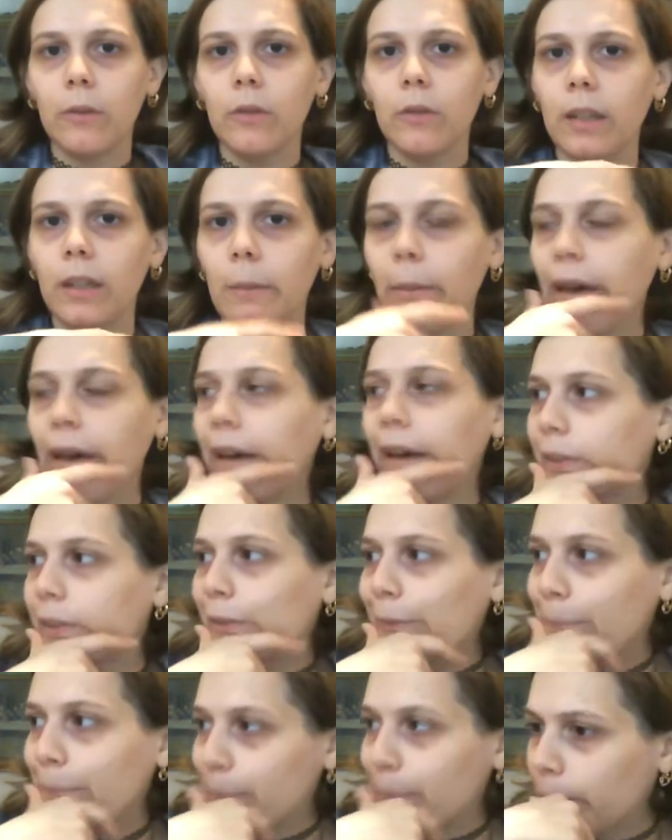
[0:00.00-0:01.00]
in the
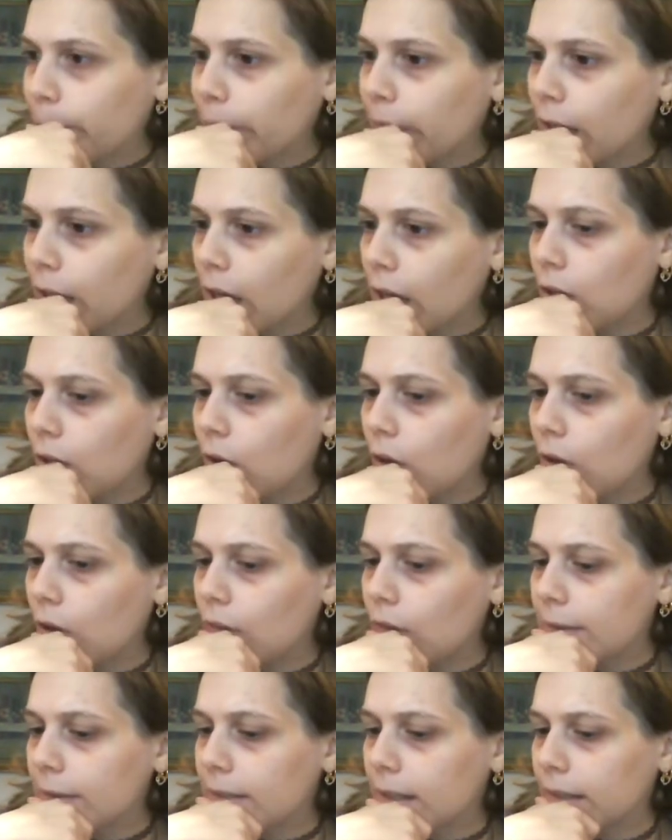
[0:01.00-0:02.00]
bathroom, and
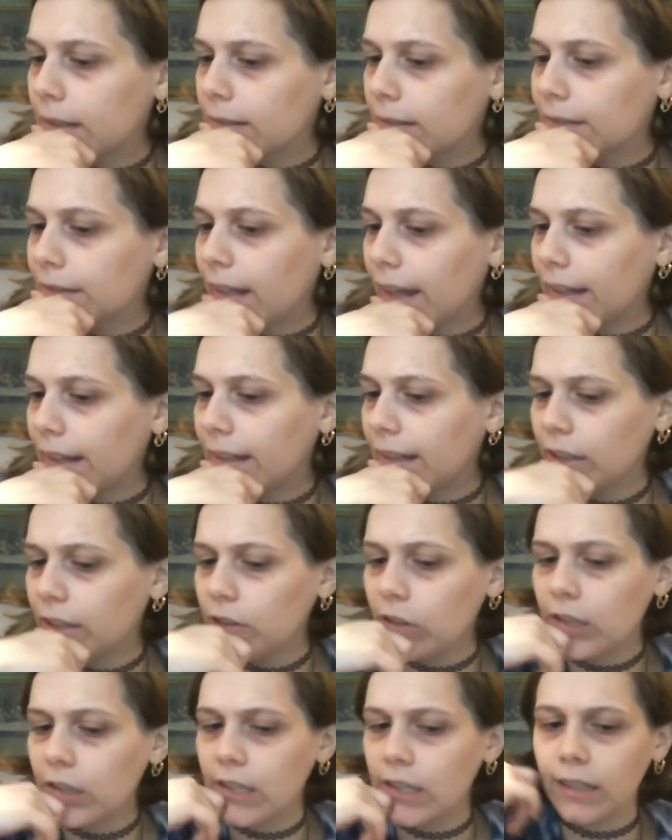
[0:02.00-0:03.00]
all of a sudden, I
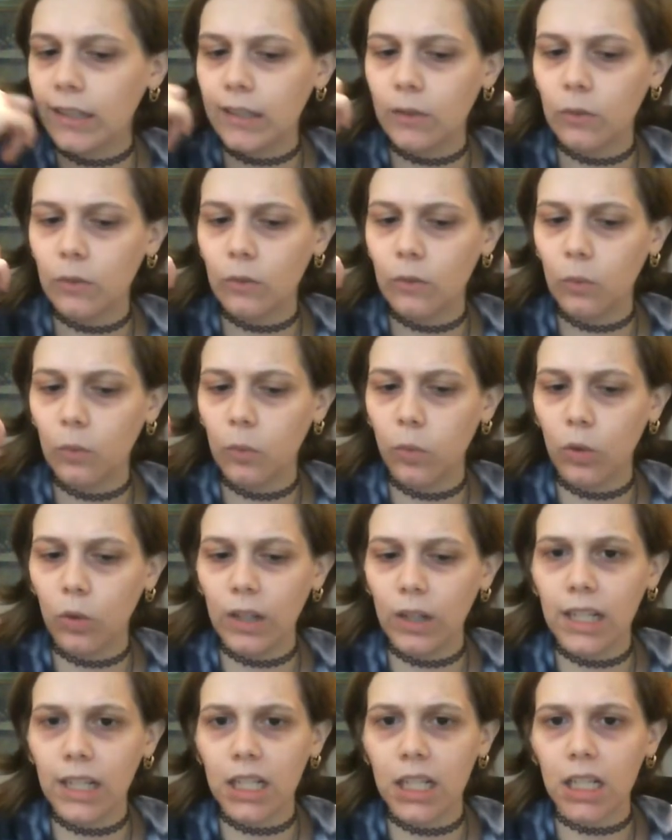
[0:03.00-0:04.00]
hear this
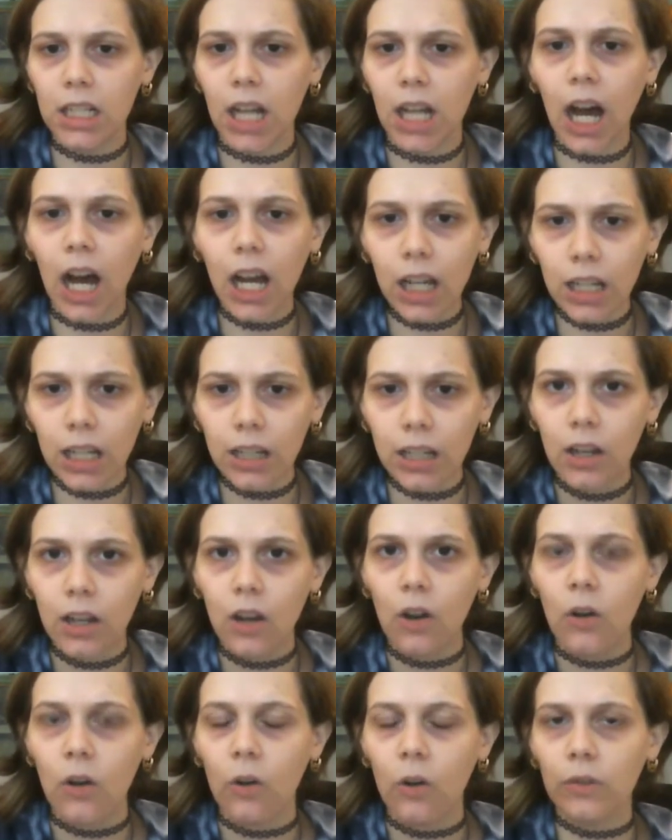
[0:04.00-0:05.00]
wooden knock,
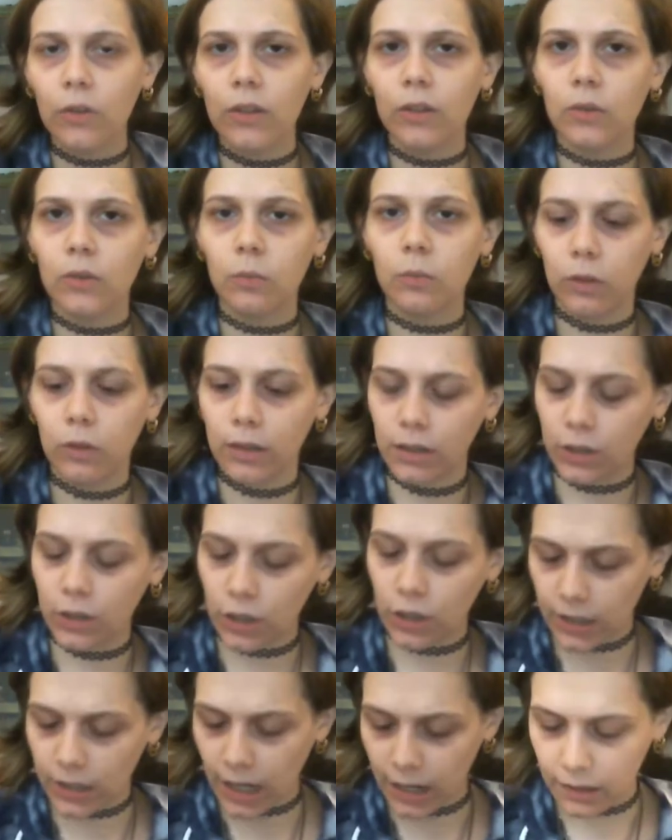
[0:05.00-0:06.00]
or this wooden,
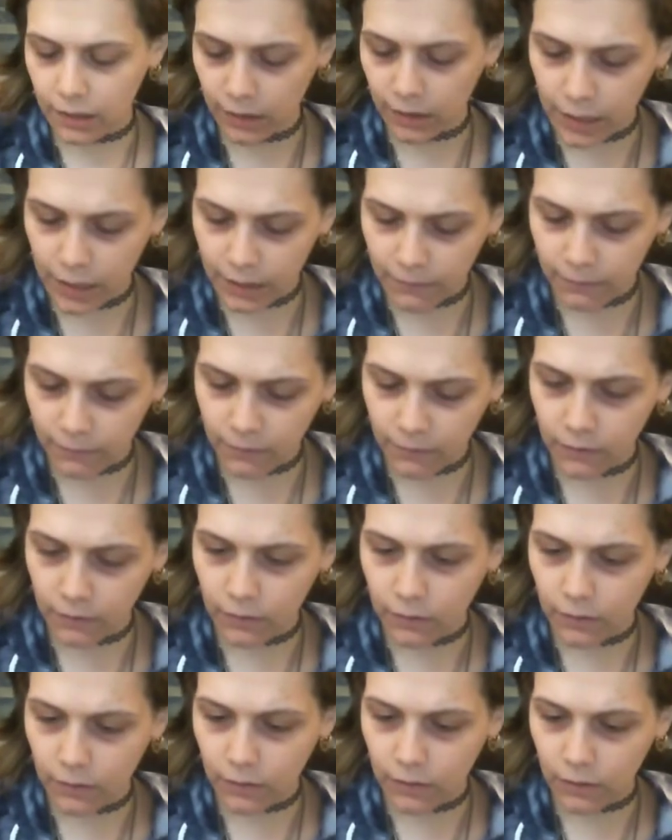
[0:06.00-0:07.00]
just kind of,
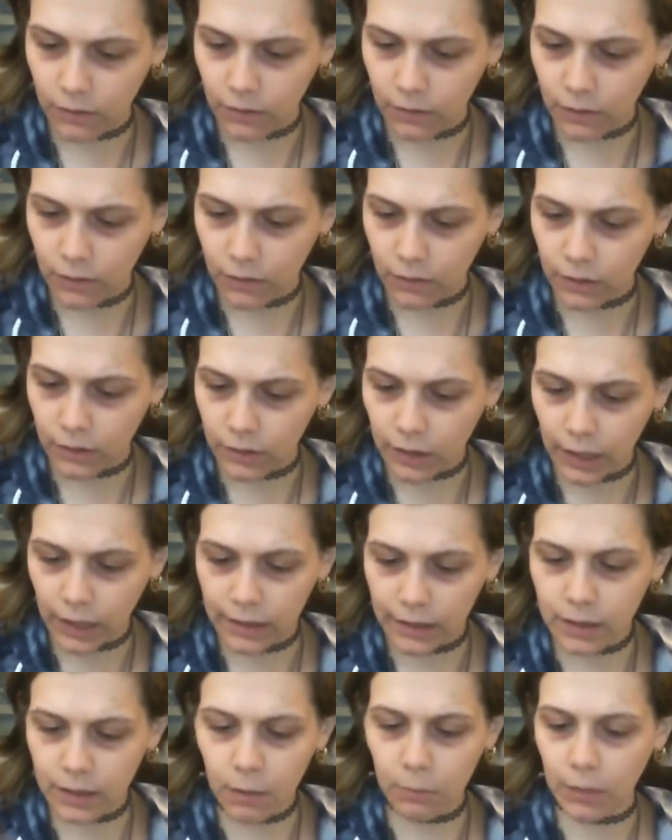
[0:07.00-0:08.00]

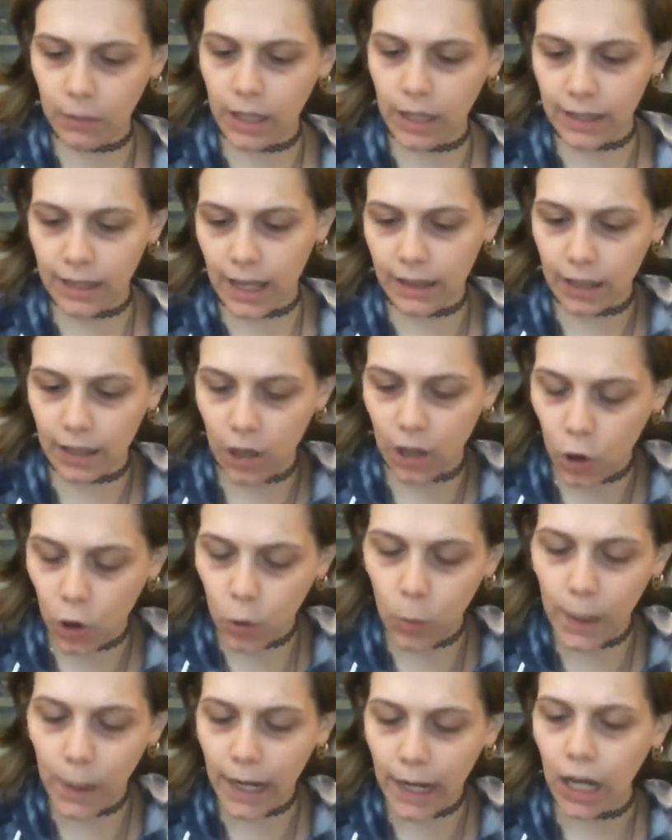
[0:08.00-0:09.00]
like something like that, like a
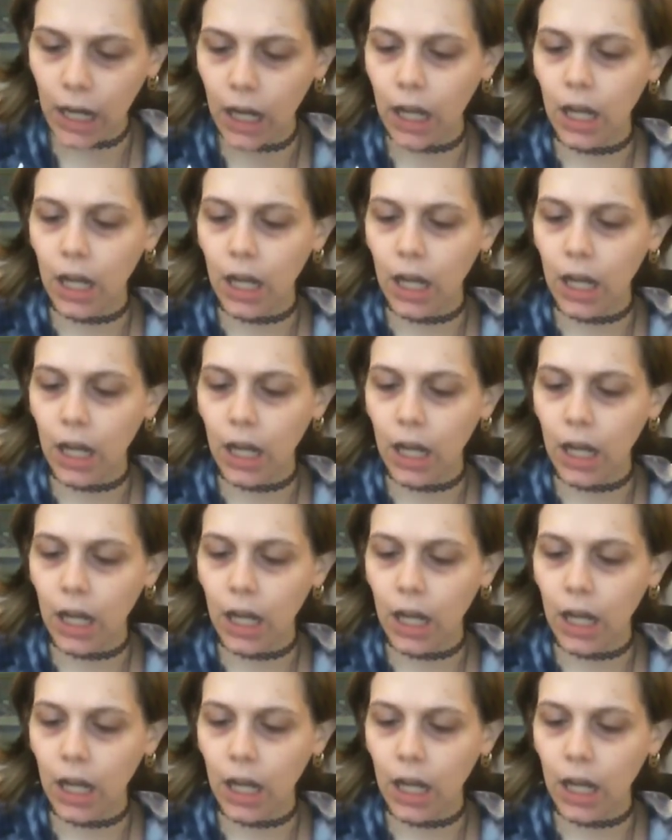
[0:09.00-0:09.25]
quick